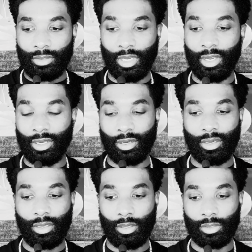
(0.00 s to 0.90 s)
Tank.
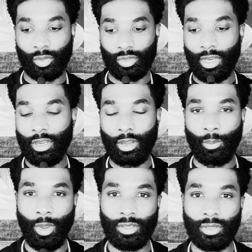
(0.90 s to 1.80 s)
So Tank
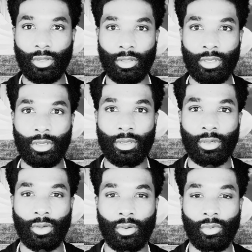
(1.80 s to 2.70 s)
basically,
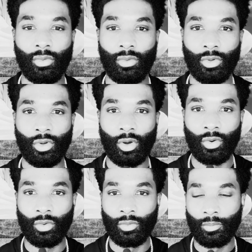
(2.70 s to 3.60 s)
you
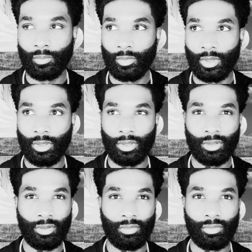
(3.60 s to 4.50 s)
know,
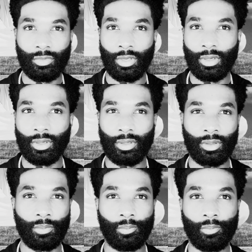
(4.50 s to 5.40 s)
he did
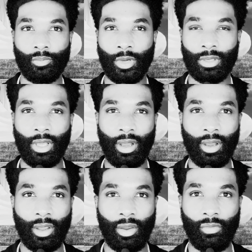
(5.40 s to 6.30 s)
a
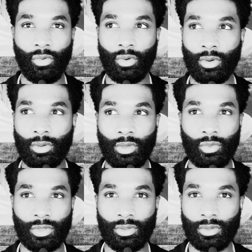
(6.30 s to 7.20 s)
live, or he
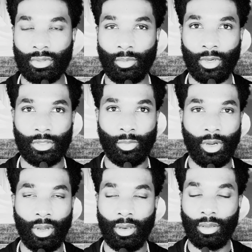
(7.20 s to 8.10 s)
was on somebody's
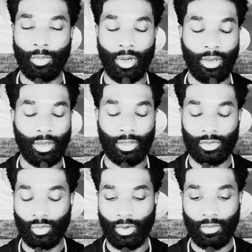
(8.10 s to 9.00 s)

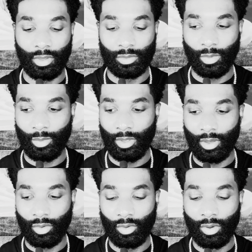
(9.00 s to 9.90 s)
podcast, whatever the case may be. I
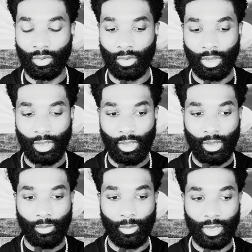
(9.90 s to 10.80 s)
don't know.
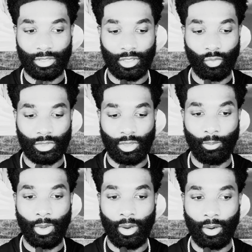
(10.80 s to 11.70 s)
But he basically was
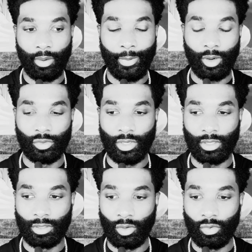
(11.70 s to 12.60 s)
comparing Michael
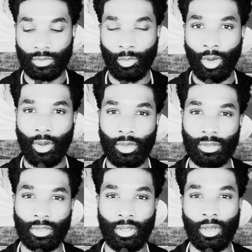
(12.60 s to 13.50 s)
Jackson and Chris Brown
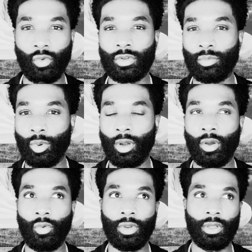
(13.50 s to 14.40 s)
and saying that Chris
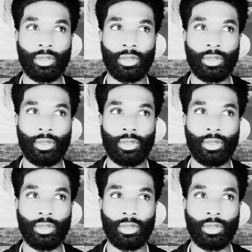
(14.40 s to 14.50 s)
Brown